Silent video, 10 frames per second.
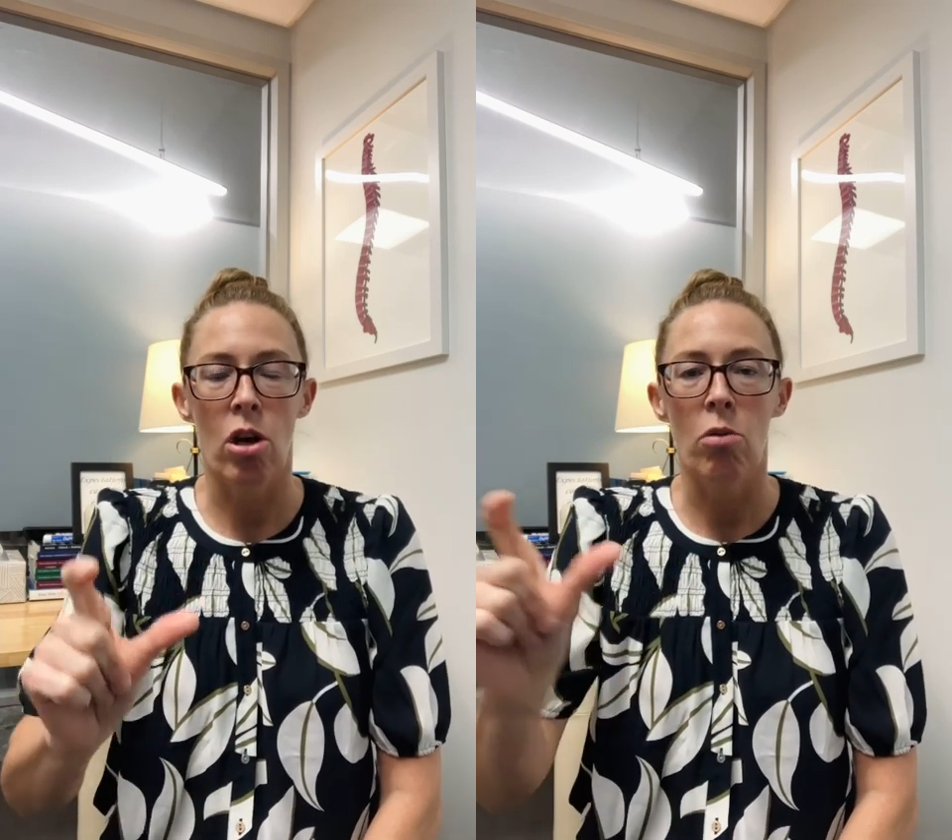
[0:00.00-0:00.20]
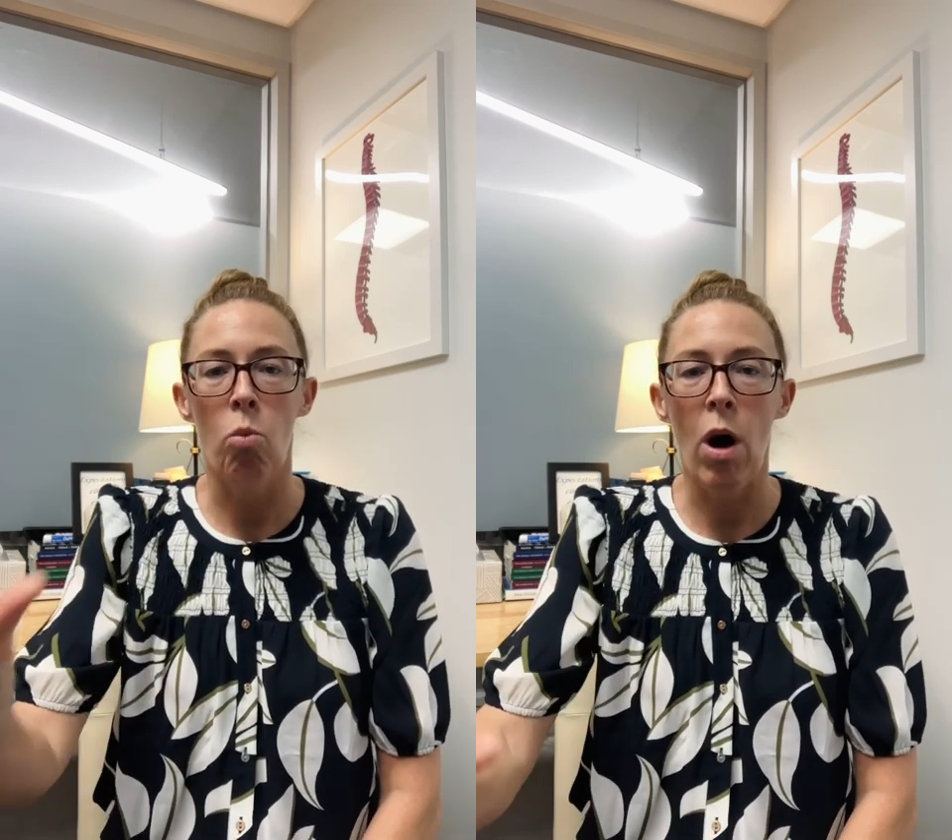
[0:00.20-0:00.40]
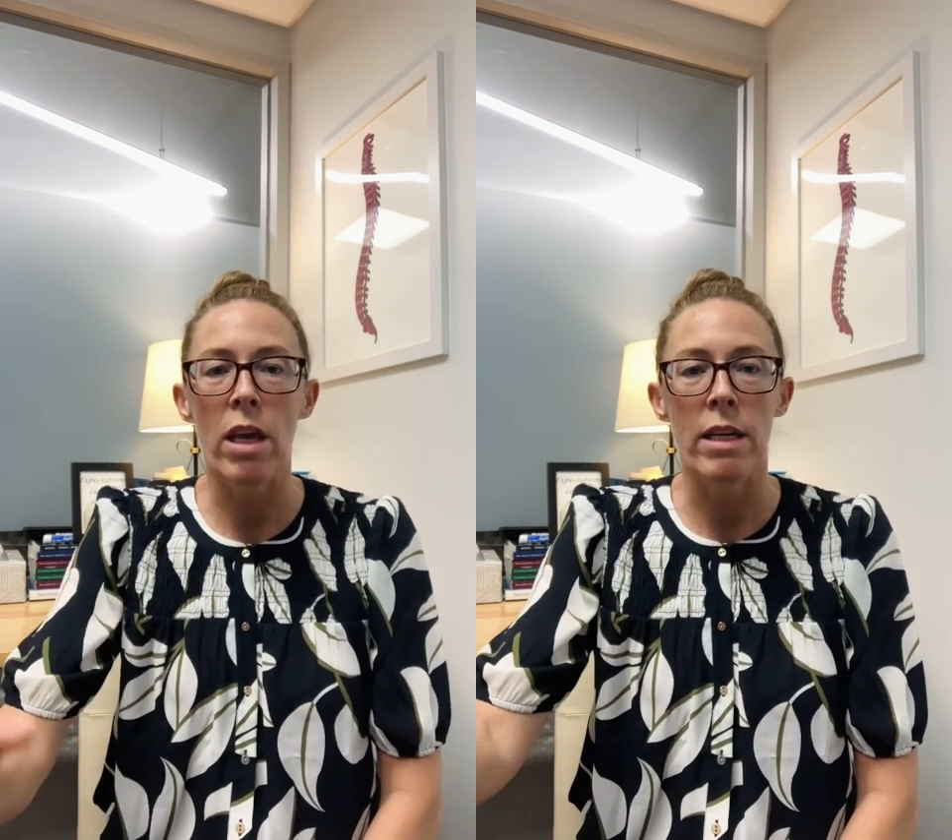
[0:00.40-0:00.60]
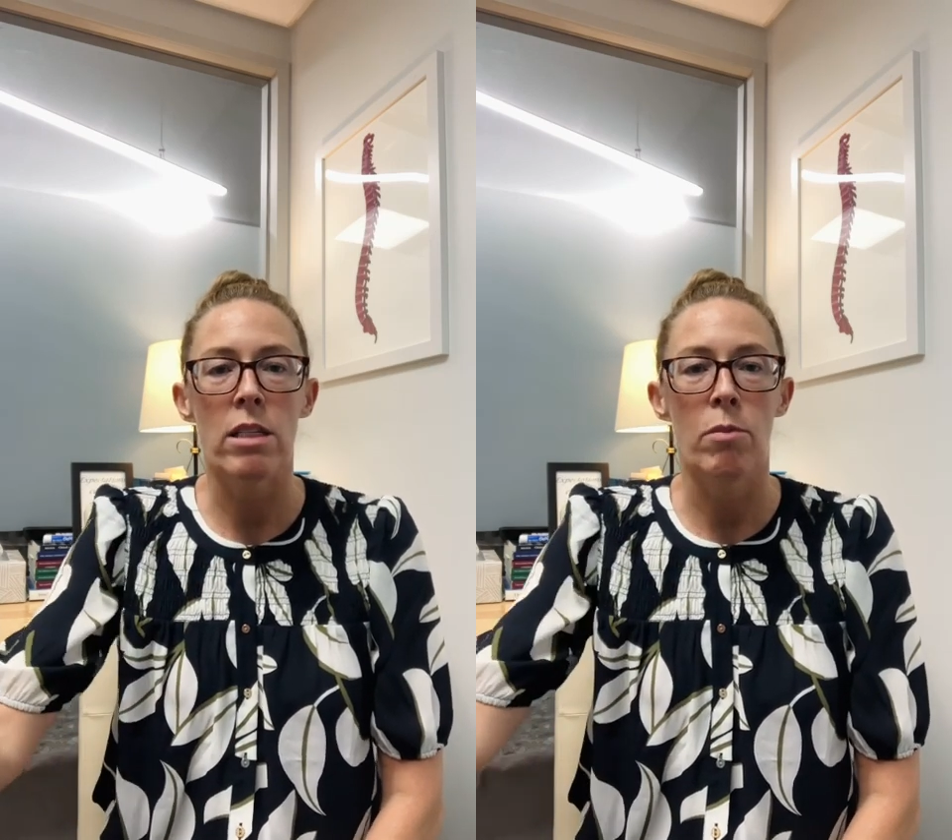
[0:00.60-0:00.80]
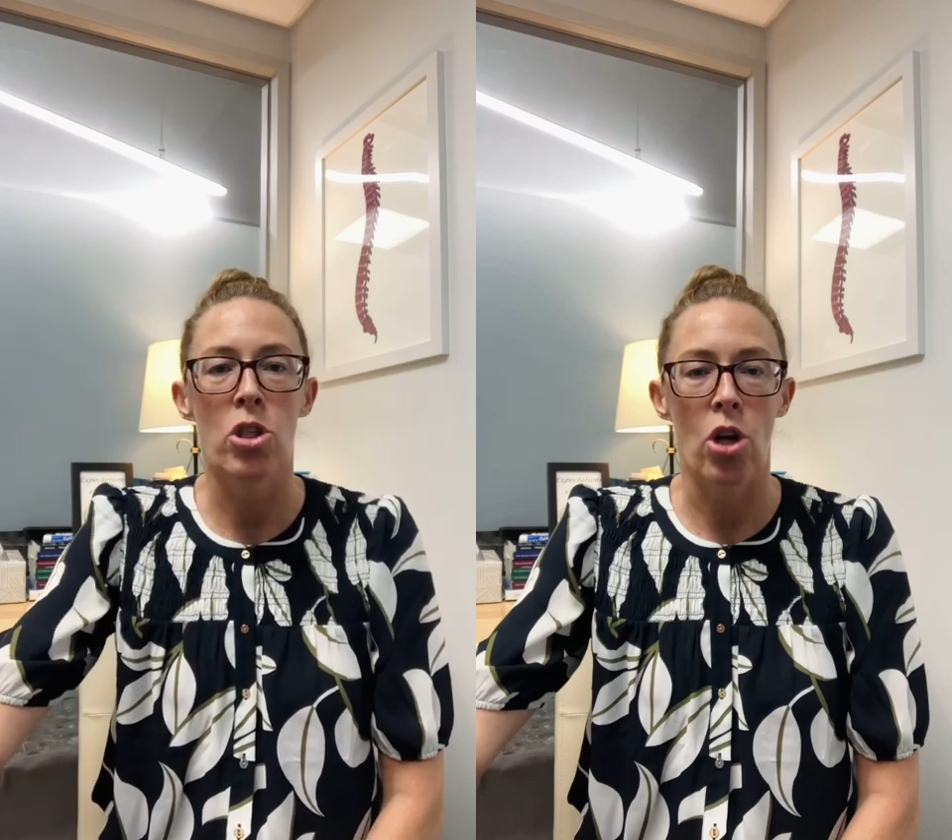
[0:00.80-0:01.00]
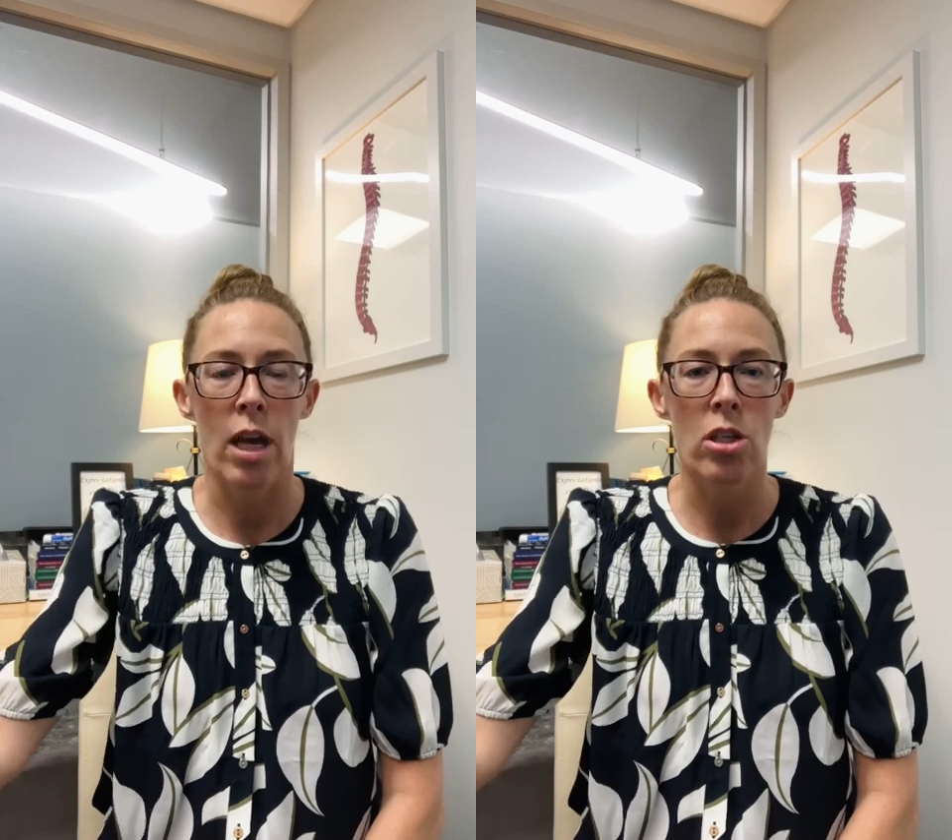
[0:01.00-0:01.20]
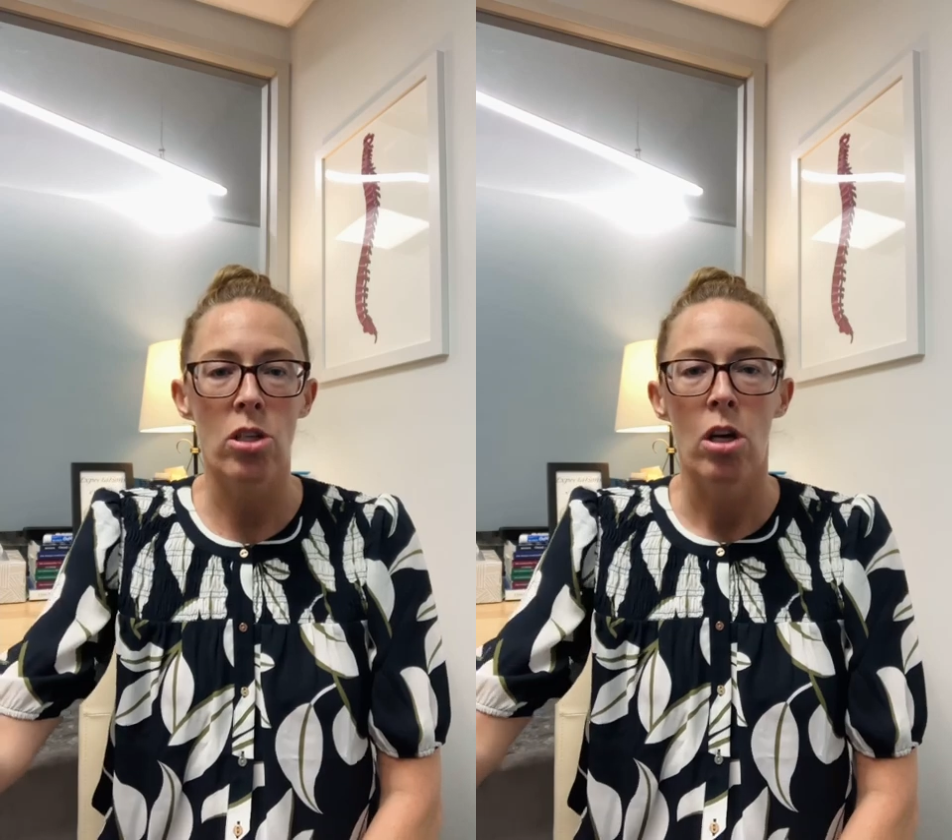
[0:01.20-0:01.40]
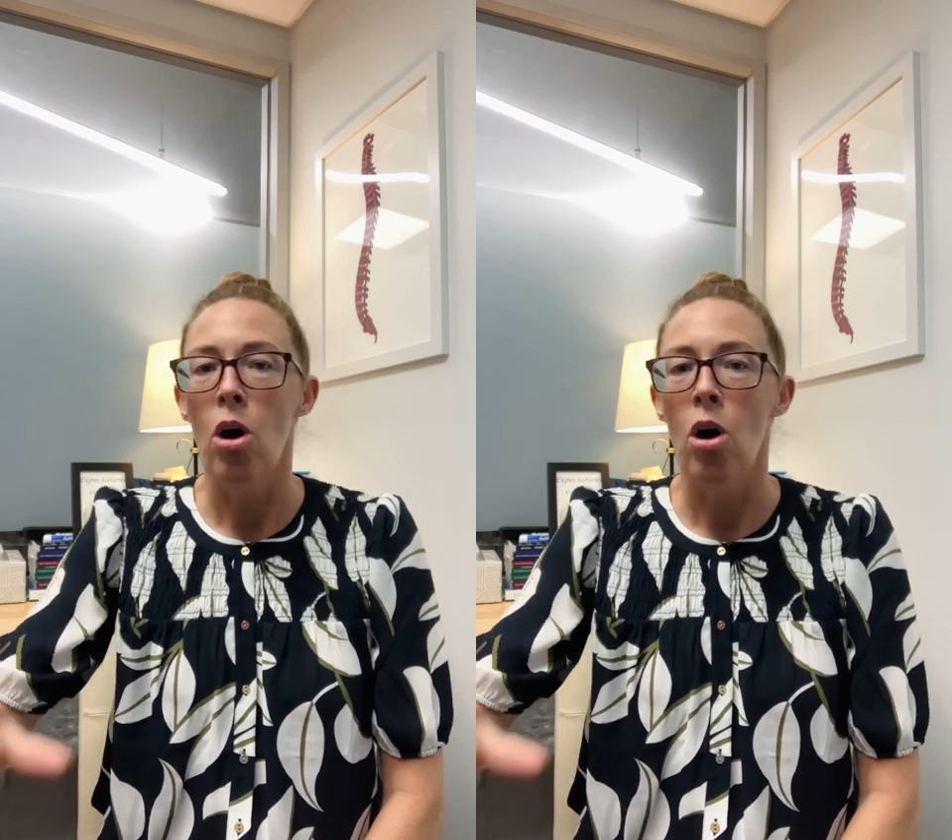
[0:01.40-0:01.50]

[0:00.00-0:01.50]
on what needs to be changed